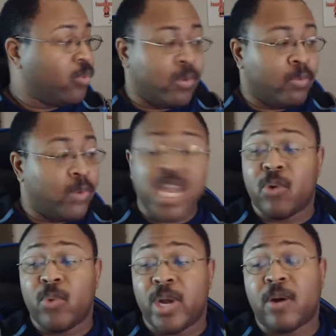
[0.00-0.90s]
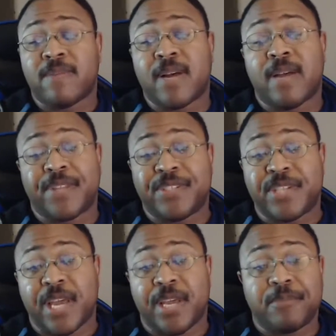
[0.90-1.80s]
we got to win all 5 of these
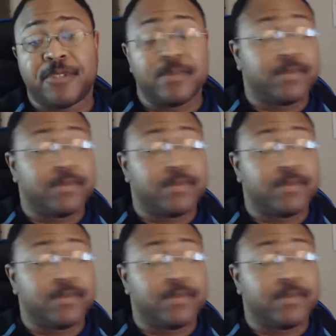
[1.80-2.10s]
games.